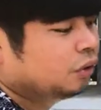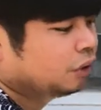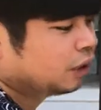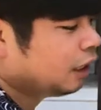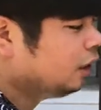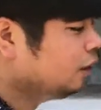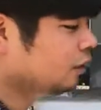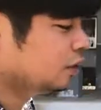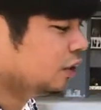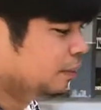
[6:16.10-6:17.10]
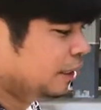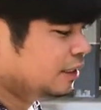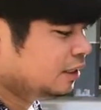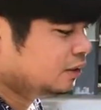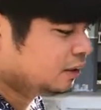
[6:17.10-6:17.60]
Okay? So I
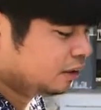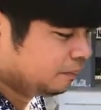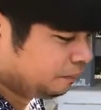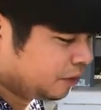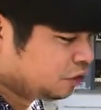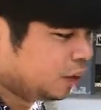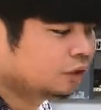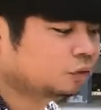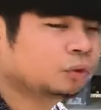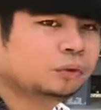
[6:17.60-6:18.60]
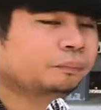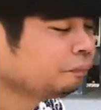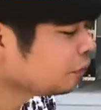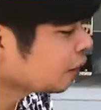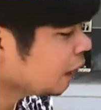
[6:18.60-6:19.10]
place this one 2.
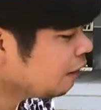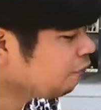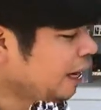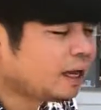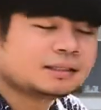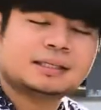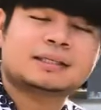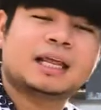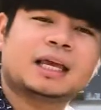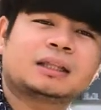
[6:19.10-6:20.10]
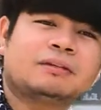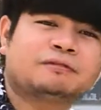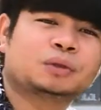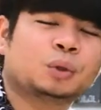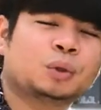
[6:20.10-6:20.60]
If x is negative
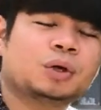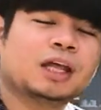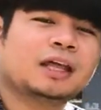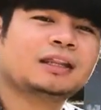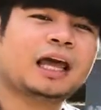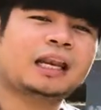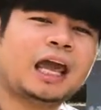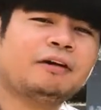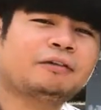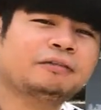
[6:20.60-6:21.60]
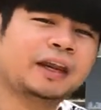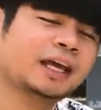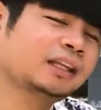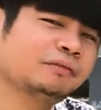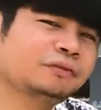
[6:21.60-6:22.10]
2, then f of
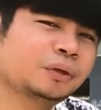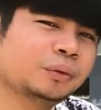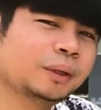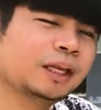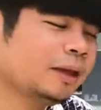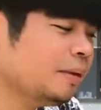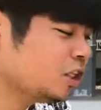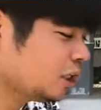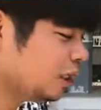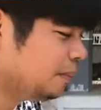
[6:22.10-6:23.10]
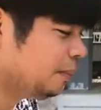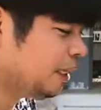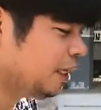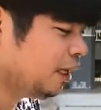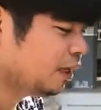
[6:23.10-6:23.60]
negative 2 will immediately
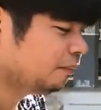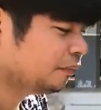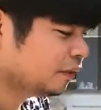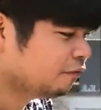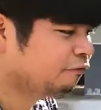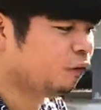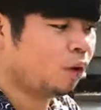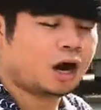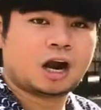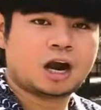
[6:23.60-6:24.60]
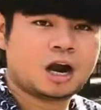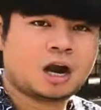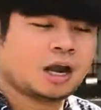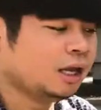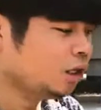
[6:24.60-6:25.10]
be 4.
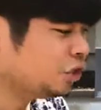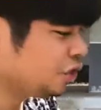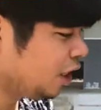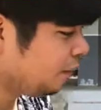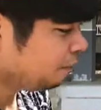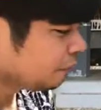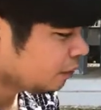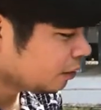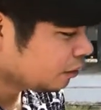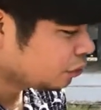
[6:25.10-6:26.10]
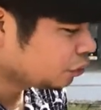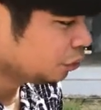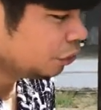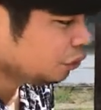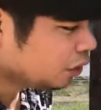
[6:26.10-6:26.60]
You see?
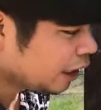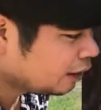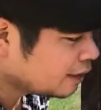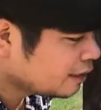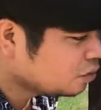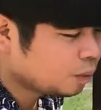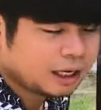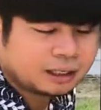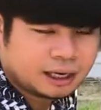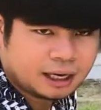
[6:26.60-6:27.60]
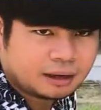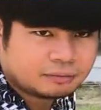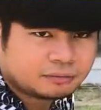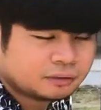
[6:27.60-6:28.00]
2 and this is 1/2.